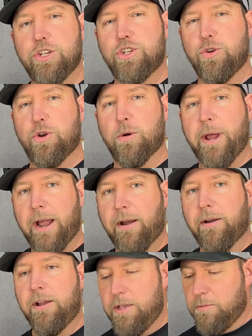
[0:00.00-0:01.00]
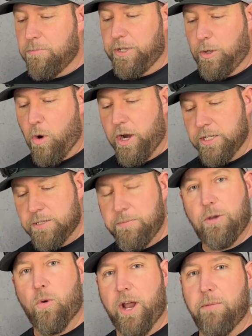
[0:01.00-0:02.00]
a shooter bear, but you want it to
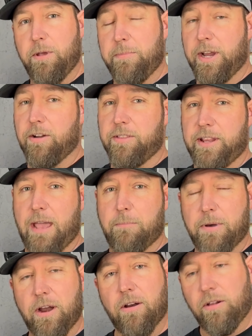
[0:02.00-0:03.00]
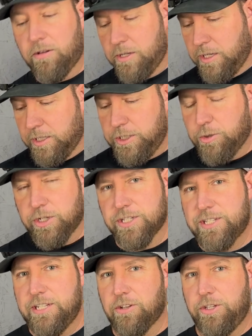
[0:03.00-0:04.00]
be quite a bit bigger than that barrel. You can
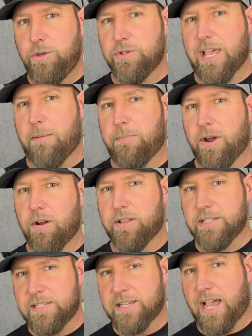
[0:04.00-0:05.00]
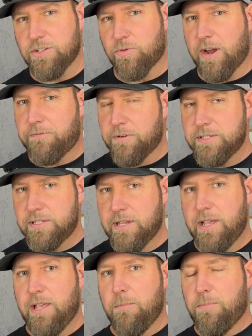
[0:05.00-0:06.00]
still use that barrel as size reference,
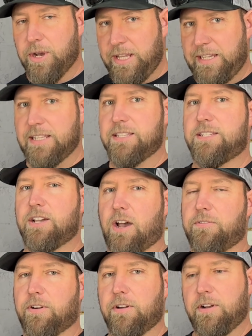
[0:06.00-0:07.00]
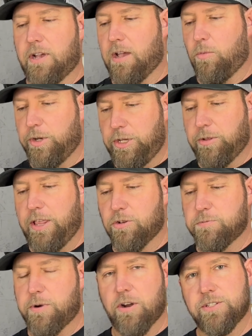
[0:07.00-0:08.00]
but it gets tougher. When you lay
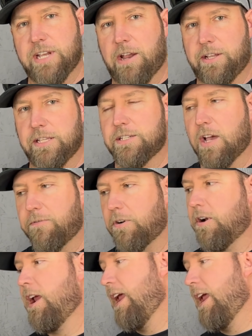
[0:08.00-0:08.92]
those barrels down, it gets tougher.